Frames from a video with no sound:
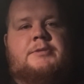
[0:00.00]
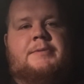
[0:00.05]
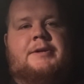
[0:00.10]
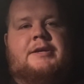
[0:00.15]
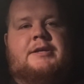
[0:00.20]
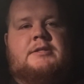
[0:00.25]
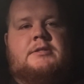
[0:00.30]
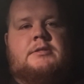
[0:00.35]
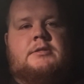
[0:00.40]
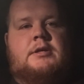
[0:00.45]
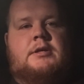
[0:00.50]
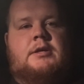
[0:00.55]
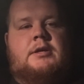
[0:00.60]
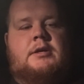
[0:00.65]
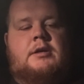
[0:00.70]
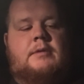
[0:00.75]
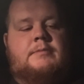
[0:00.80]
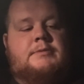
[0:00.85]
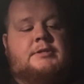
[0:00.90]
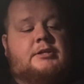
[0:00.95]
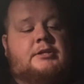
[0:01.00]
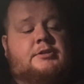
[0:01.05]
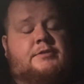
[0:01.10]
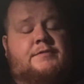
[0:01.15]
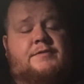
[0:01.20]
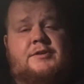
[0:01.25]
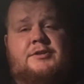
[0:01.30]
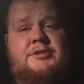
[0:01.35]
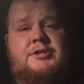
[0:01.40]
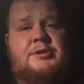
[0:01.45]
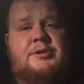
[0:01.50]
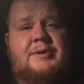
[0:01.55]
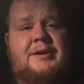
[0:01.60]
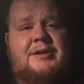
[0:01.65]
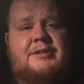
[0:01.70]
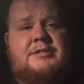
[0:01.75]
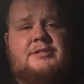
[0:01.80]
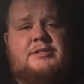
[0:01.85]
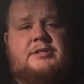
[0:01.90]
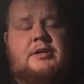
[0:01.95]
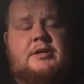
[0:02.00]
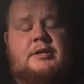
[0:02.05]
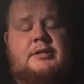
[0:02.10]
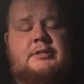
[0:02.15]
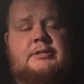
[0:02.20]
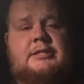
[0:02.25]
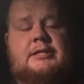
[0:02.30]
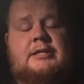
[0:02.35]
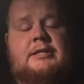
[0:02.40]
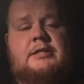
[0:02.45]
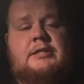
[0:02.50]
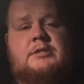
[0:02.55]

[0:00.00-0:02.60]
because it comes out to, for a 2-ounce tin,